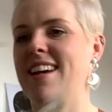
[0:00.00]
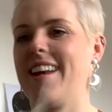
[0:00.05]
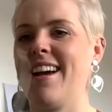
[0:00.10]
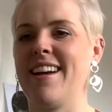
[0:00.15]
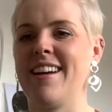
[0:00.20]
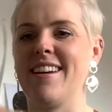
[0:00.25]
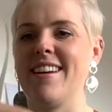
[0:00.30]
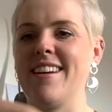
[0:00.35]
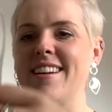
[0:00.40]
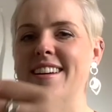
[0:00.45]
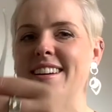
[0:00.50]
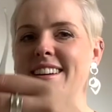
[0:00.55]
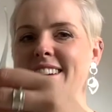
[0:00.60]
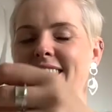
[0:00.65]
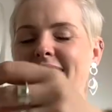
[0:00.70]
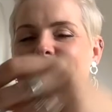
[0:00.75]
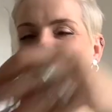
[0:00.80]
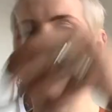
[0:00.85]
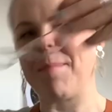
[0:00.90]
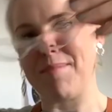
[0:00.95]

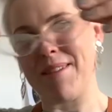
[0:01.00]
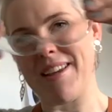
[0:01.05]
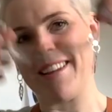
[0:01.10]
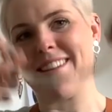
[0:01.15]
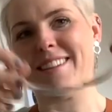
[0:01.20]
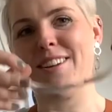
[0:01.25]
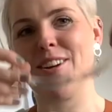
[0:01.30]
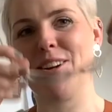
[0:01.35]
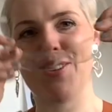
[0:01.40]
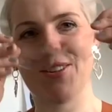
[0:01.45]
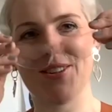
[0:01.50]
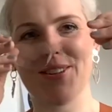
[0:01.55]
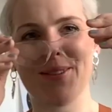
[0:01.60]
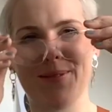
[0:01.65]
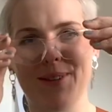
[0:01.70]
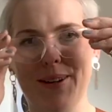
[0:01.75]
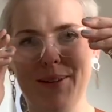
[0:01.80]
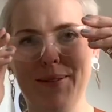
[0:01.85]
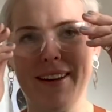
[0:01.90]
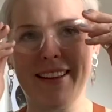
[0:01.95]
I mean, who doesn't
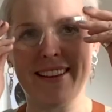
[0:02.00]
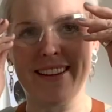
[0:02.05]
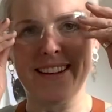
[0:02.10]
want to wear